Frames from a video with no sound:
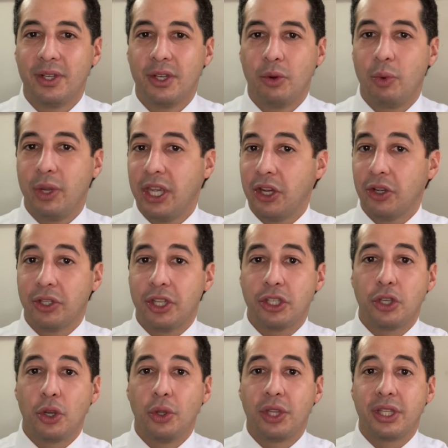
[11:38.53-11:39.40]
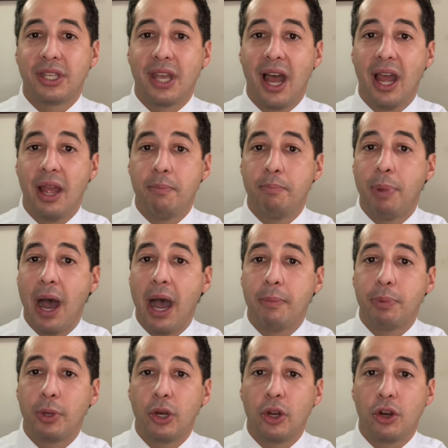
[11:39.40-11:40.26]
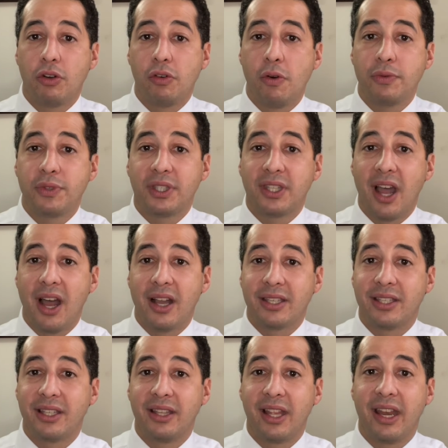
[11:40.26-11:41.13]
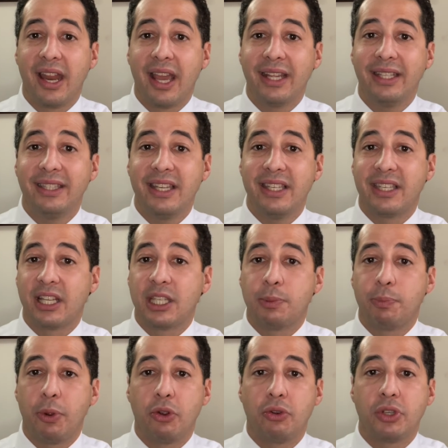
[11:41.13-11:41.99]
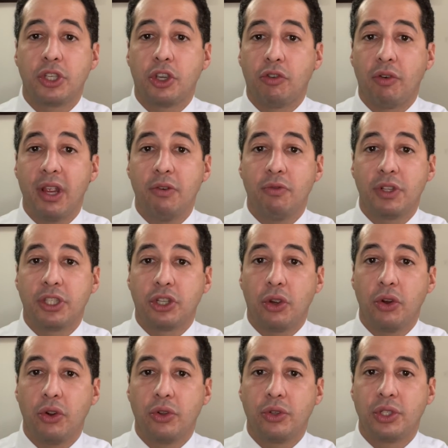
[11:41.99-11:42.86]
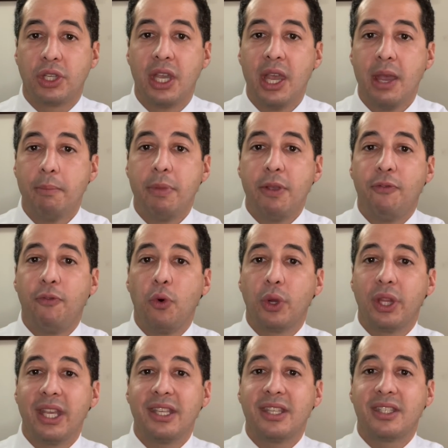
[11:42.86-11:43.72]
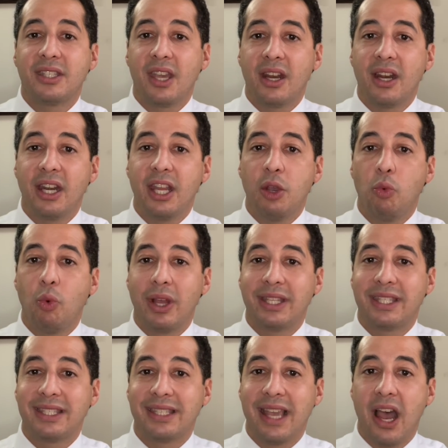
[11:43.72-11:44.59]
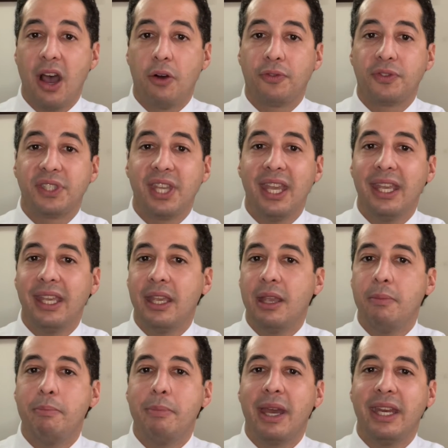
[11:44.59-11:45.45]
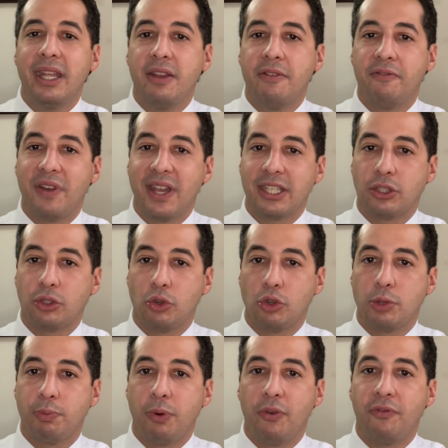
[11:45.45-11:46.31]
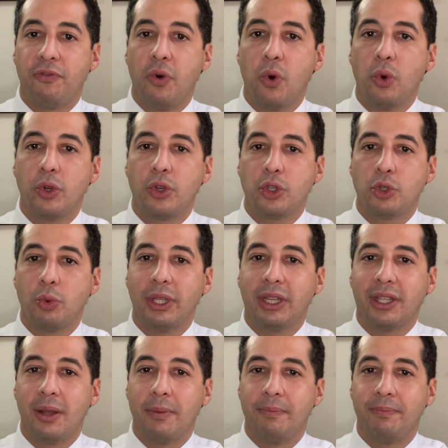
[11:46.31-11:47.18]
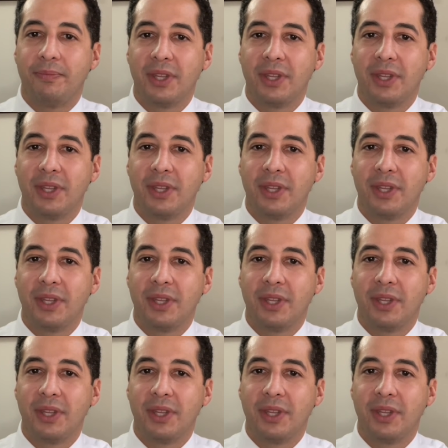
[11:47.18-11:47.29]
We hear this all the time. Popular growth stocks in the 90s experienced great returns before they suddenly went south, taking many investors' portfolios with them.